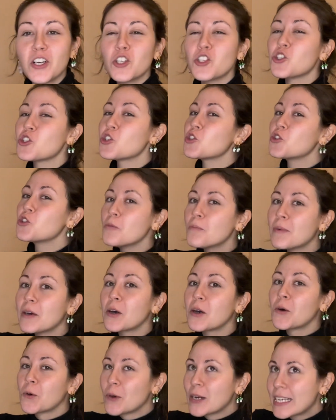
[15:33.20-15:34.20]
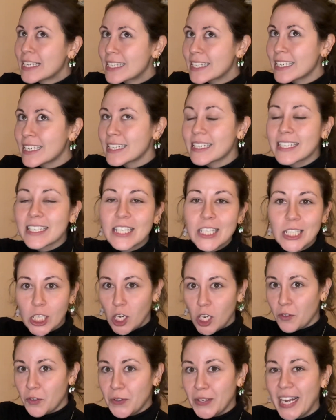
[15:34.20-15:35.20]
super recent
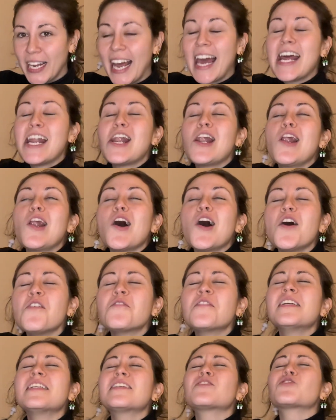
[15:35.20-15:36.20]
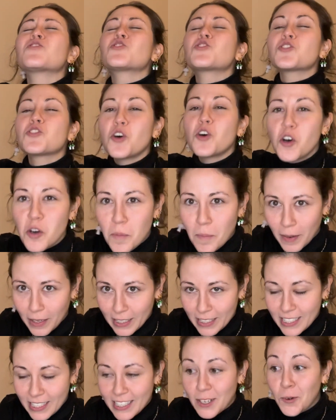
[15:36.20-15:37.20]
discovery. I love this so
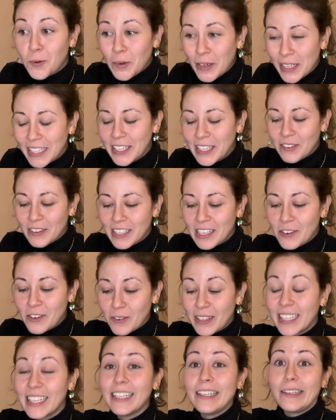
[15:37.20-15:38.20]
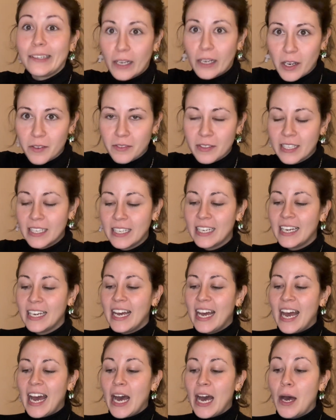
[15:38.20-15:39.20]
much, really, really, really love.
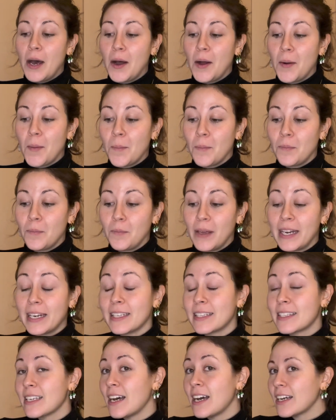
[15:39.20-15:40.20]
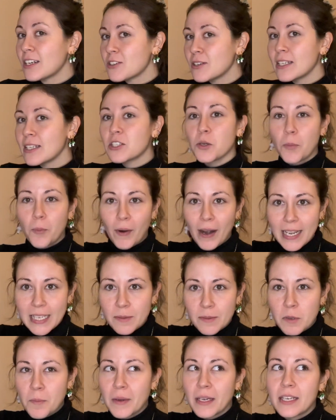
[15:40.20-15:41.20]
And it actually surprised
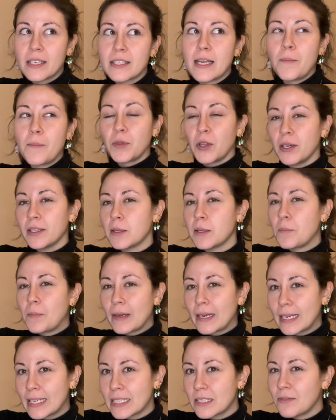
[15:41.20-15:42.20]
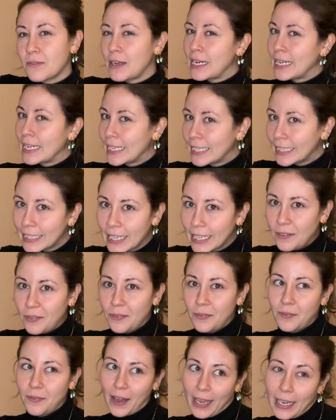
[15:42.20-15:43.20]
me because I'm not the biggest vanilla
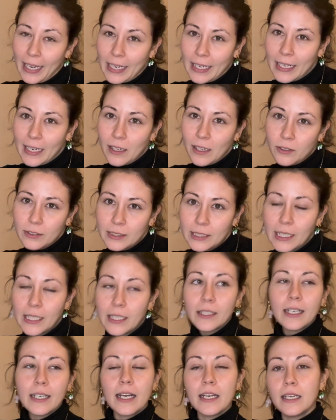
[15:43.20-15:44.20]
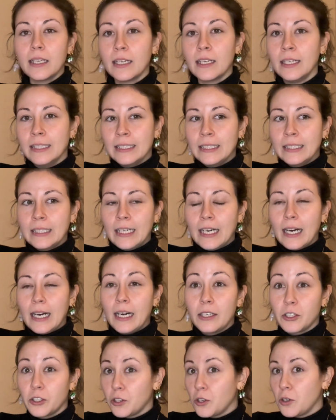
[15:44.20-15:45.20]
fan out there. I
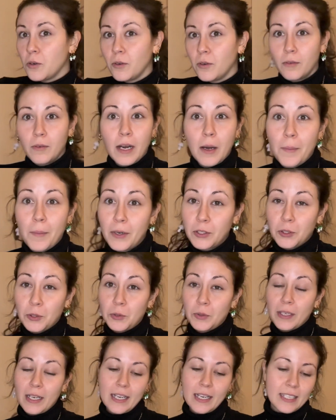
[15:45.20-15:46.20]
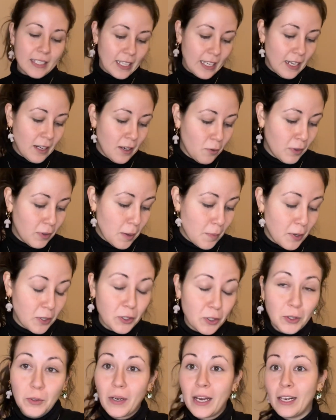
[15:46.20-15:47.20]
don't know about you guys. What
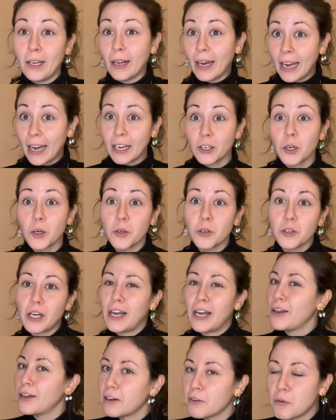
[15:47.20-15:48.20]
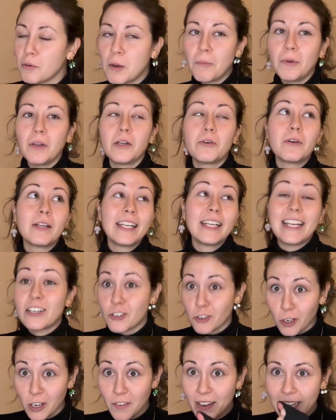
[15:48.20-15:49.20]
about you? I know a lot of people really
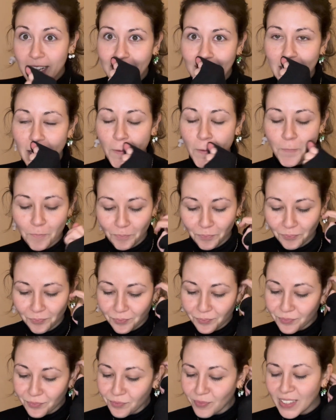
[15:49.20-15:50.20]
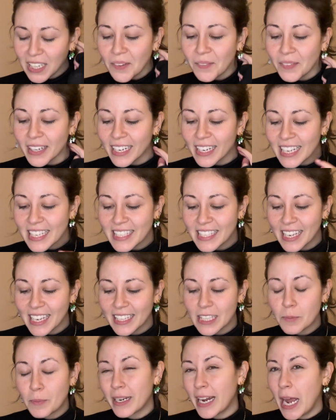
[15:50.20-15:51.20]
enjoy vanilla
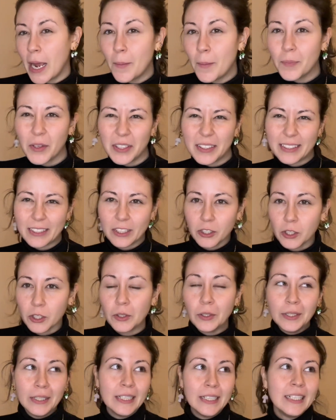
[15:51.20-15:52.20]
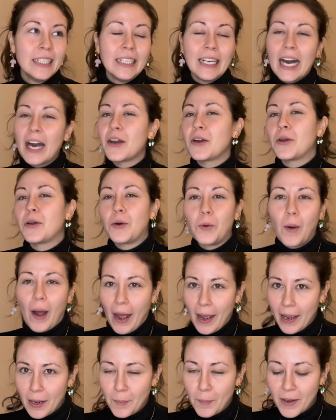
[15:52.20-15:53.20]
scents, but I'm not, you know, I don't know
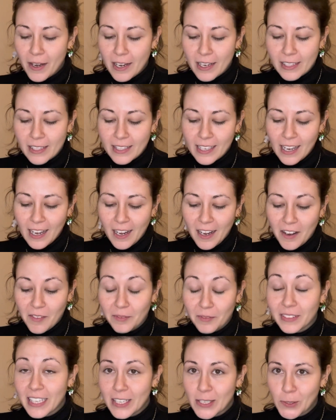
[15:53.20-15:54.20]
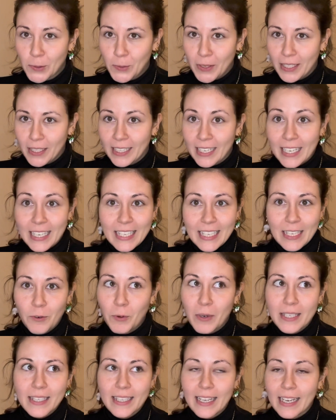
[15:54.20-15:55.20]
why. But this one, it
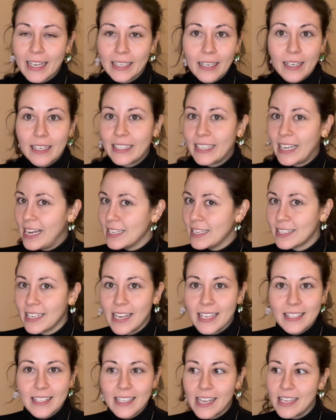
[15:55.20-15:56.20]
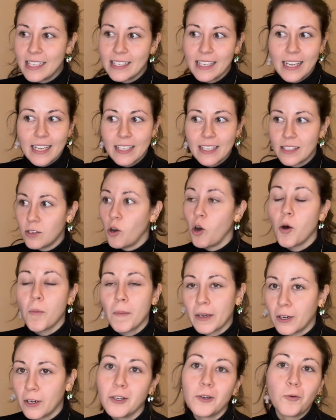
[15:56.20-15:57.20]
was like a yes, yes, yes, yes. Oh my
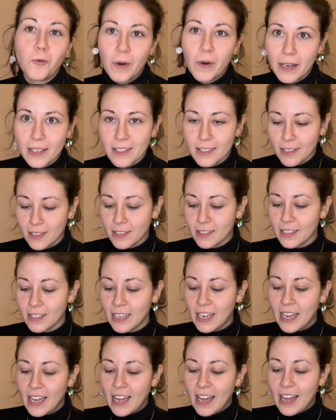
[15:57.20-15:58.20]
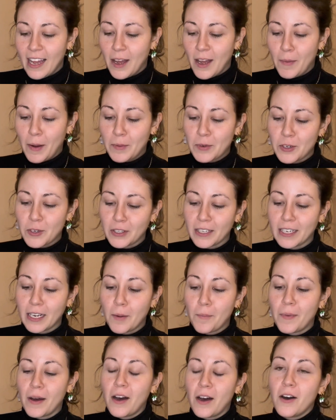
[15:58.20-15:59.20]
God, what is this? I'm talking
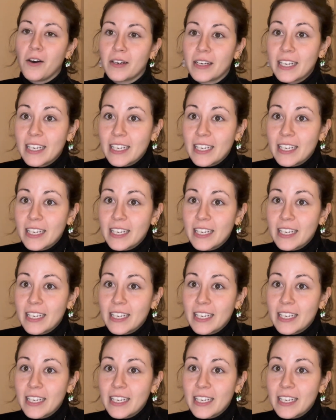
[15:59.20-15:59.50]
about